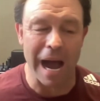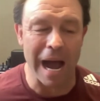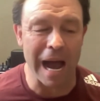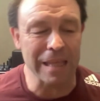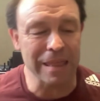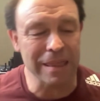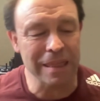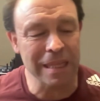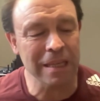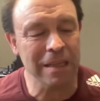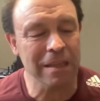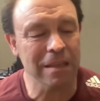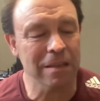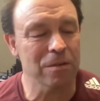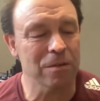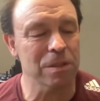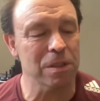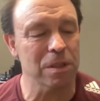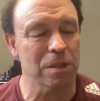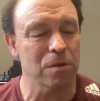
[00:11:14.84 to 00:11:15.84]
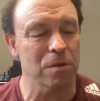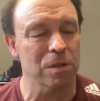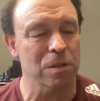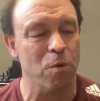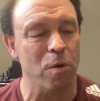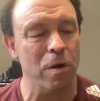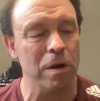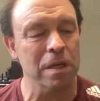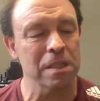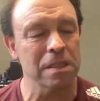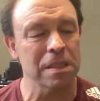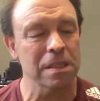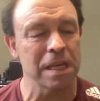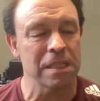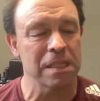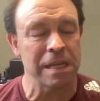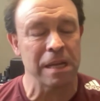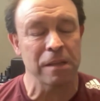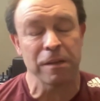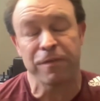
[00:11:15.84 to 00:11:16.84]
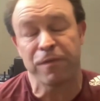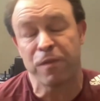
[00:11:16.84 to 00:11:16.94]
I think there's organizations out there.